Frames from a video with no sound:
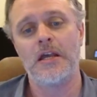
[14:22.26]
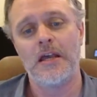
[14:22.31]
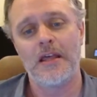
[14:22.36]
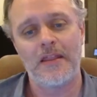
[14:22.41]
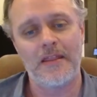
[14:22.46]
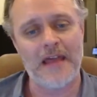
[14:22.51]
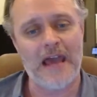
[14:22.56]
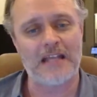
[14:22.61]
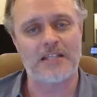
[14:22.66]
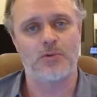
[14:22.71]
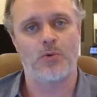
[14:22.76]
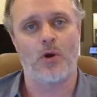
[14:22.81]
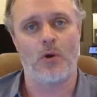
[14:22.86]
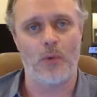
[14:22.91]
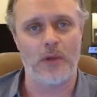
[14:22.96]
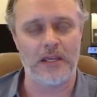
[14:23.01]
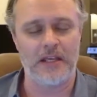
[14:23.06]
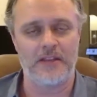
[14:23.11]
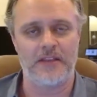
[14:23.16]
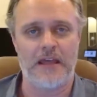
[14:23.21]
that's where
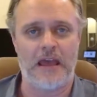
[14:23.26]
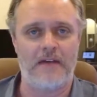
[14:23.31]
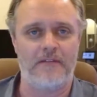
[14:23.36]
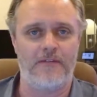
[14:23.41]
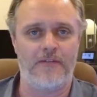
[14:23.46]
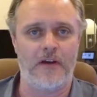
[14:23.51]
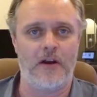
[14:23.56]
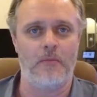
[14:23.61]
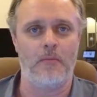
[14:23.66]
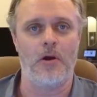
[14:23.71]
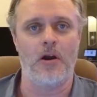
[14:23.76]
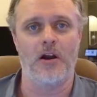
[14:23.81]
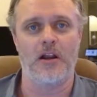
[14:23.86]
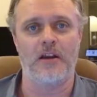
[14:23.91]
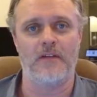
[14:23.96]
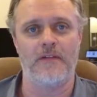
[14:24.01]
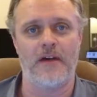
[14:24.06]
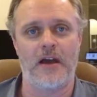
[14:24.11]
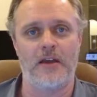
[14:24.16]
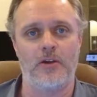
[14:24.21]
we get that fair
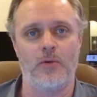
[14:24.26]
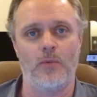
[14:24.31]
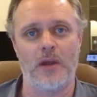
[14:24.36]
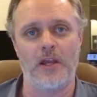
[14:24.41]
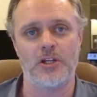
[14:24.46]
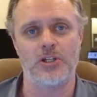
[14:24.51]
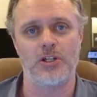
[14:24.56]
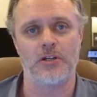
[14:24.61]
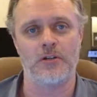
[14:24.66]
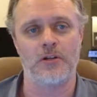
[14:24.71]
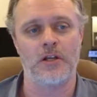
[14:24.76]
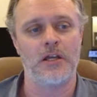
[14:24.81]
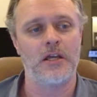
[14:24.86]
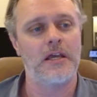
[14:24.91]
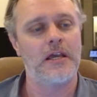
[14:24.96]
market evaluation.